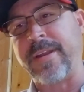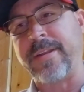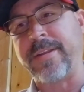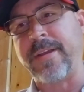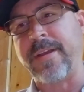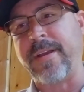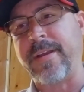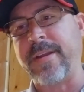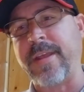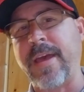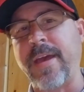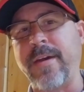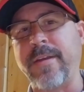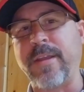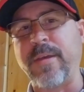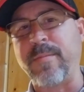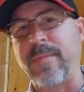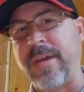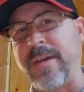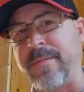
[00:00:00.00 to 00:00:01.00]
to tear it down.
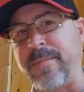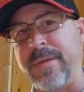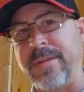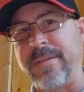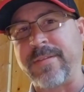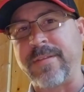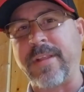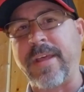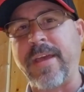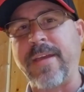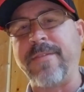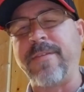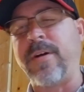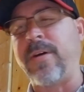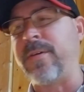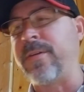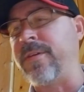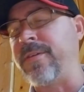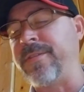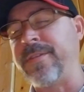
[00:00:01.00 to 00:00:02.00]
They may have been slave
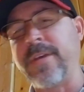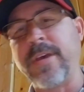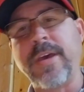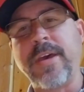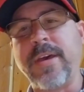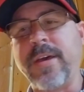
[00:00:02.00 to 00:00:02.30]
owners.